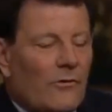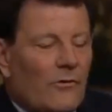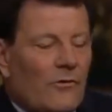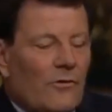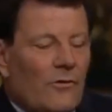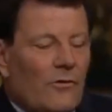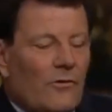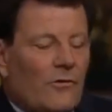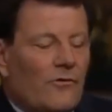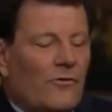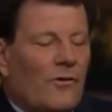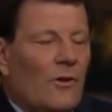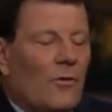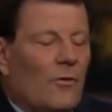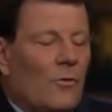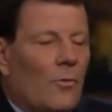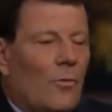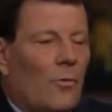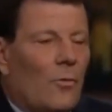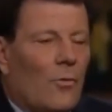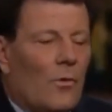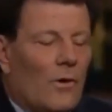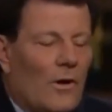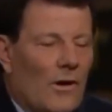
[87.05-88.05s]

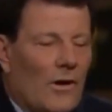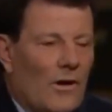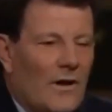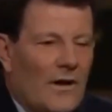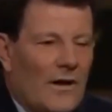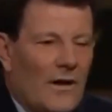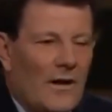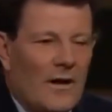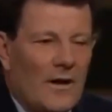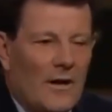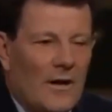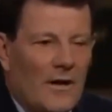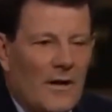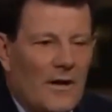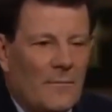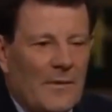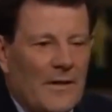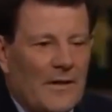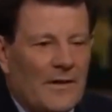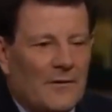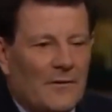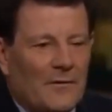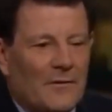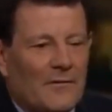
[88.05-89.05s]
So,
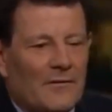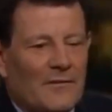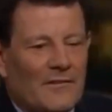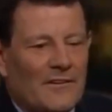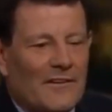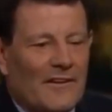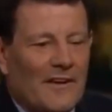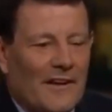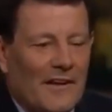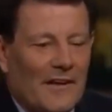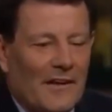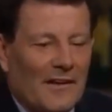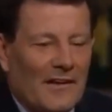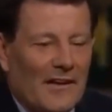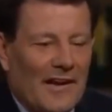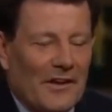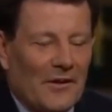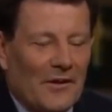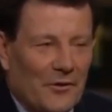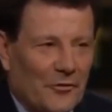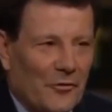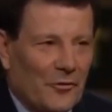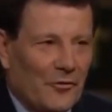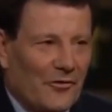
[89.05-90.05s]
I
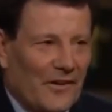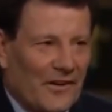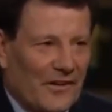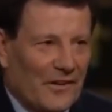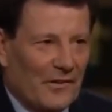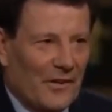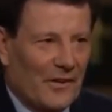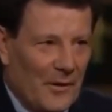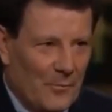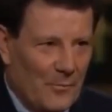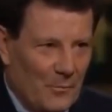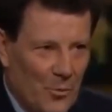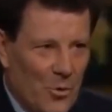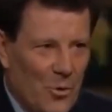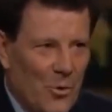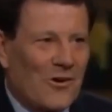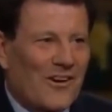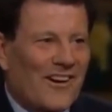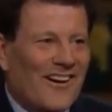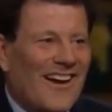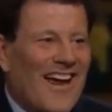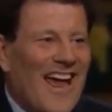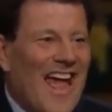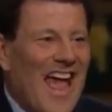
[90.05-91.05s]
also said a lot
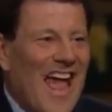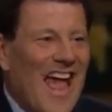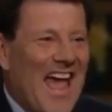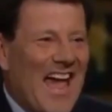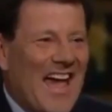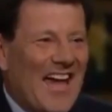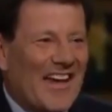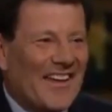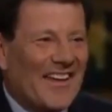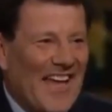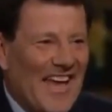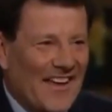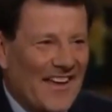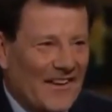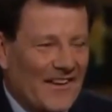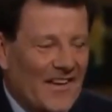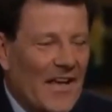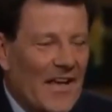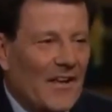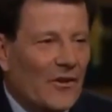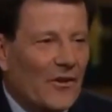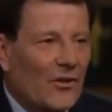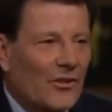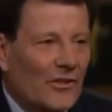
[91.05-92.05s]
more, and
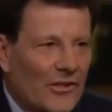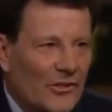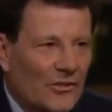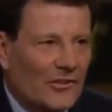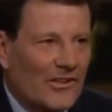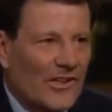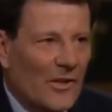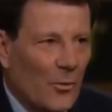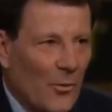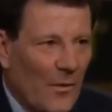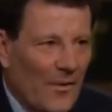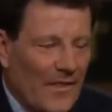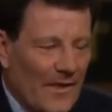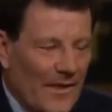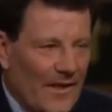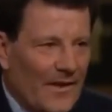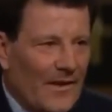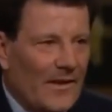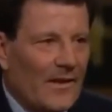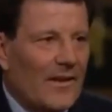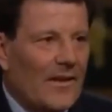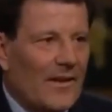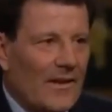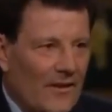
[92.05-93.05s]
clearly
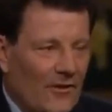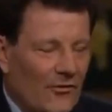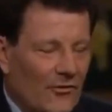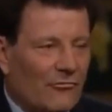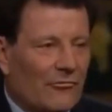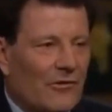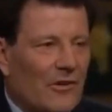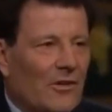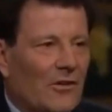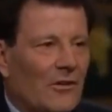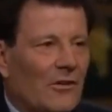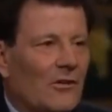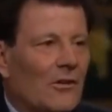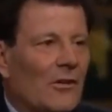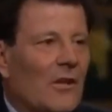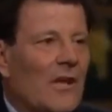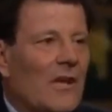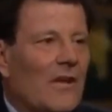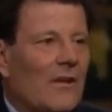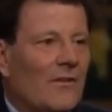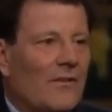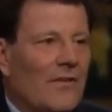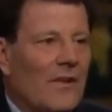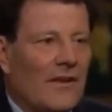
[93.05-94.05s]
within Israel,
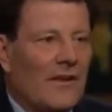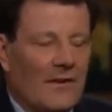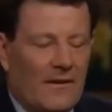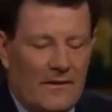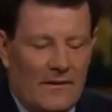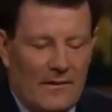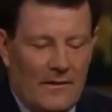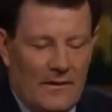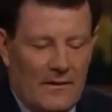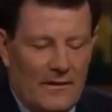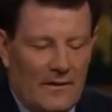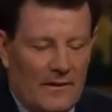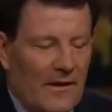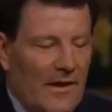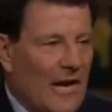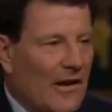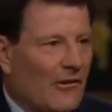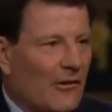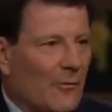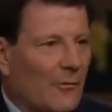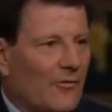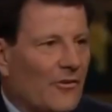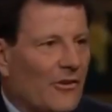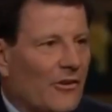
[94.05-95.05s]
then
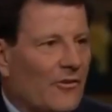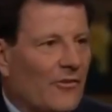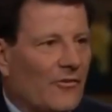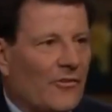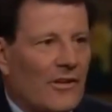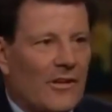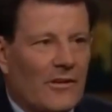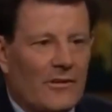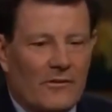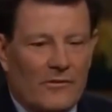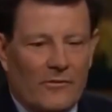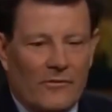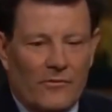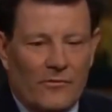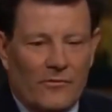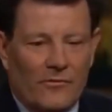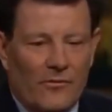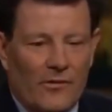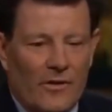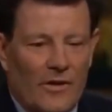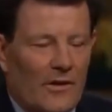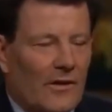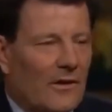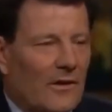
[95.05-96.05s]
Arab
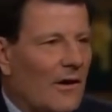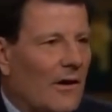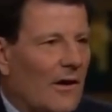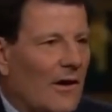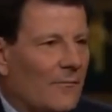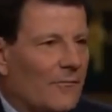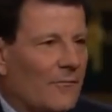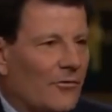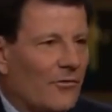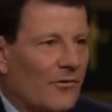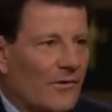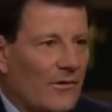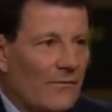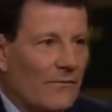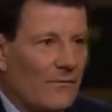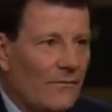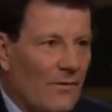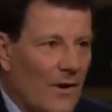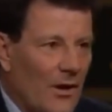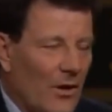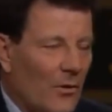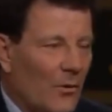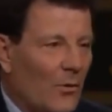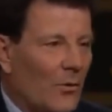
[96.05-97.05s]
citizens obviously
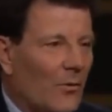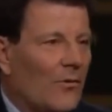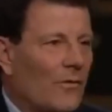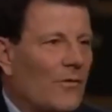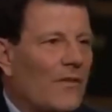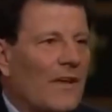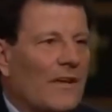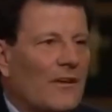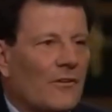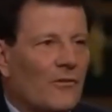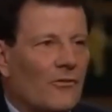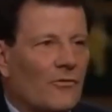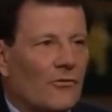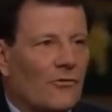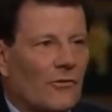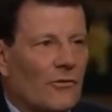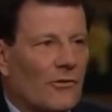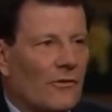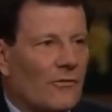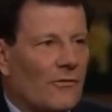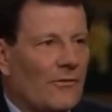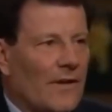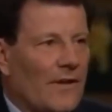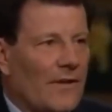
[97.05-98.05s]
vote, they can
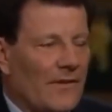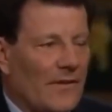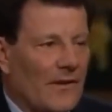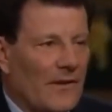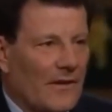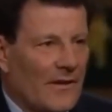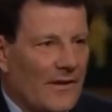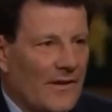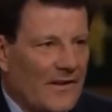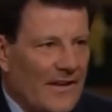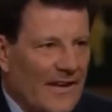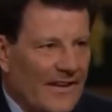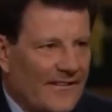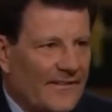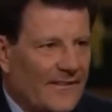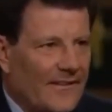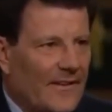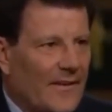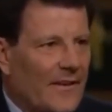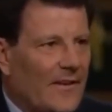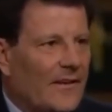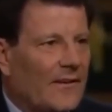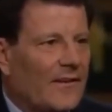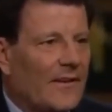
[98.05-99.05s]
serve in the
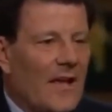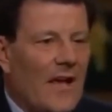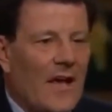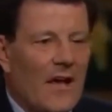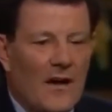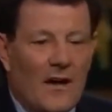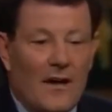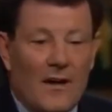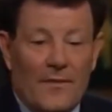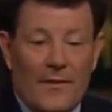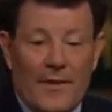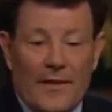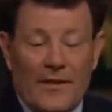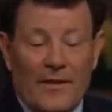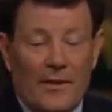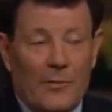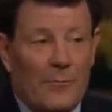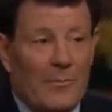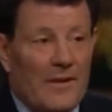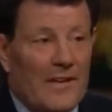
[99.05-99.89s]
Knesset, they can be